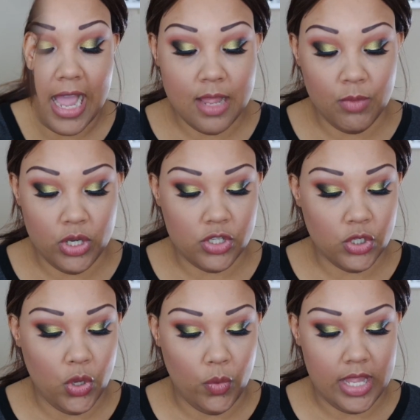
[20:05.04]
I am going
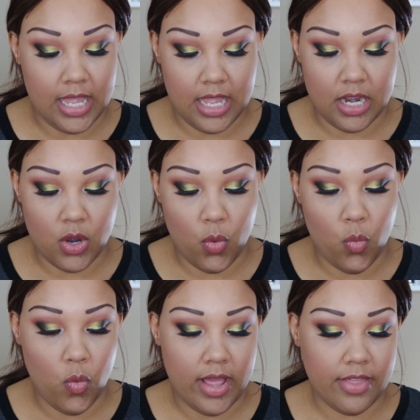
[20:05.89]
to go in
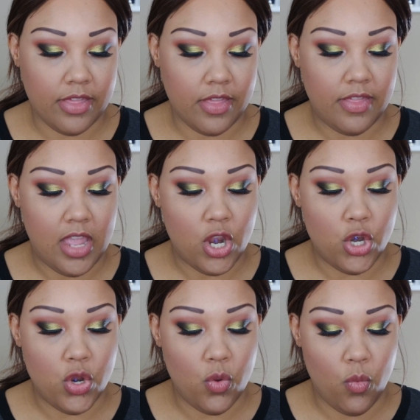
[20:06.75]
with the
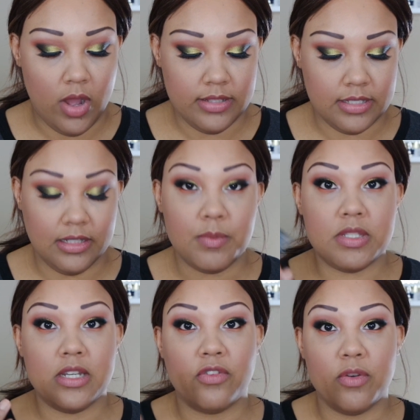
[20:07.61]
Nuance
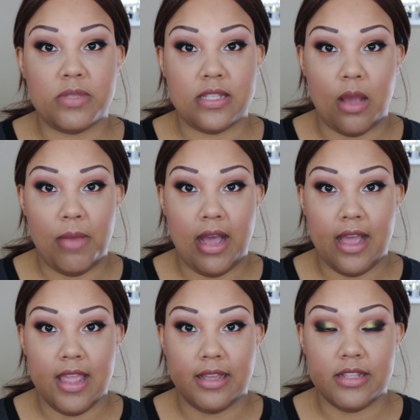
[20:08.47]
lipstick from Salma
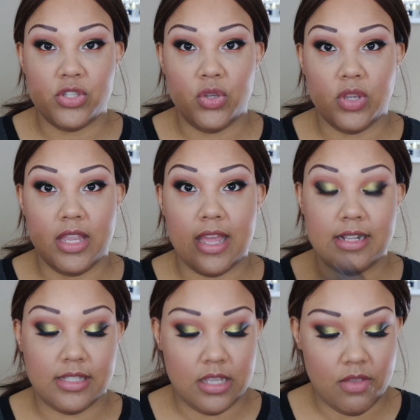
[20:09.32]
Hayek. This you can get
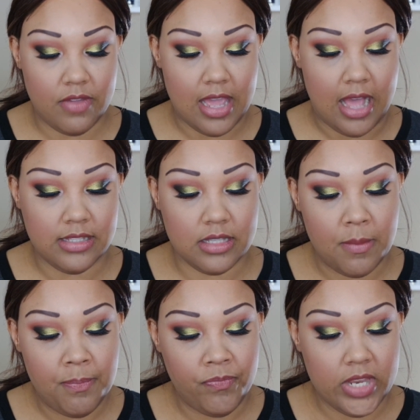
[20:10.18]
at CVS.
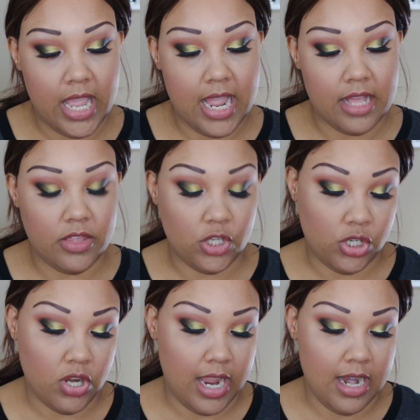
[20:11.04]
And the
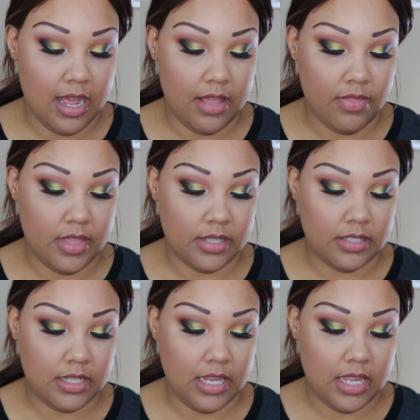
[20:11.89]
shade on
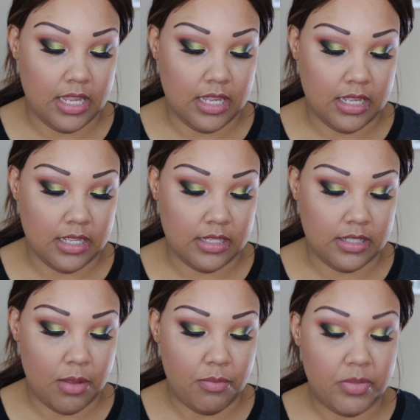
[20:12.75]
this
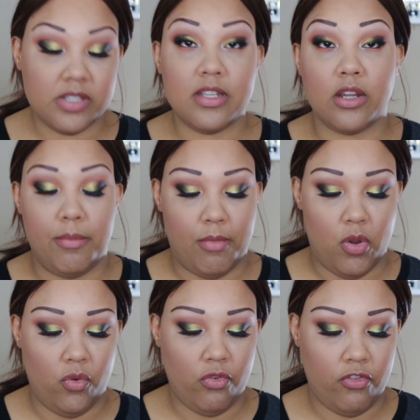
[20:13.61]
is Mystic
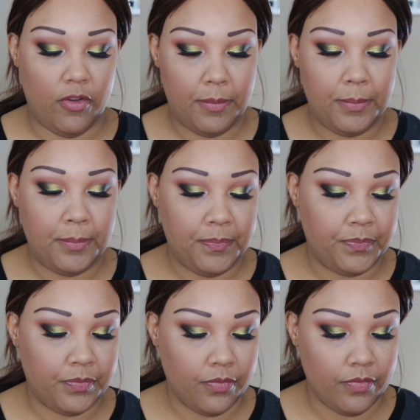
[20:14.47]
Mauve.
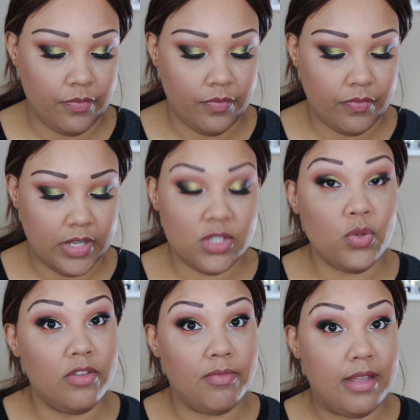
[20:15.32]

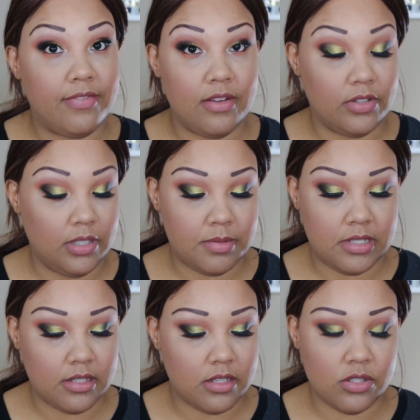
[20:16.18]
It's one of my favorite
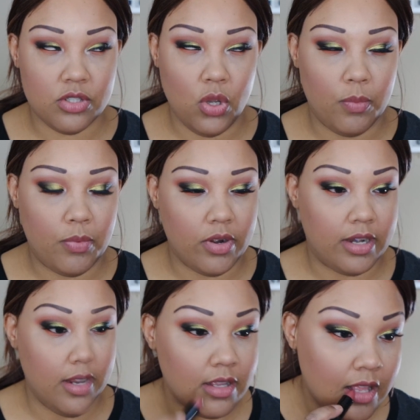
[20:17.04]
lipsticks. It's so
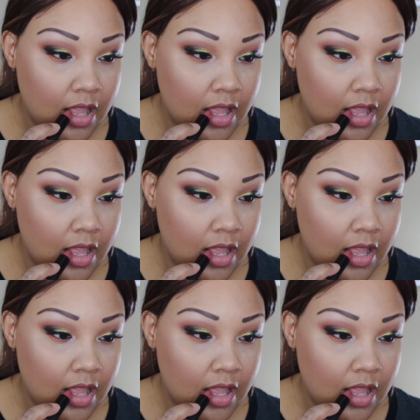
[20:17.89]
pretty.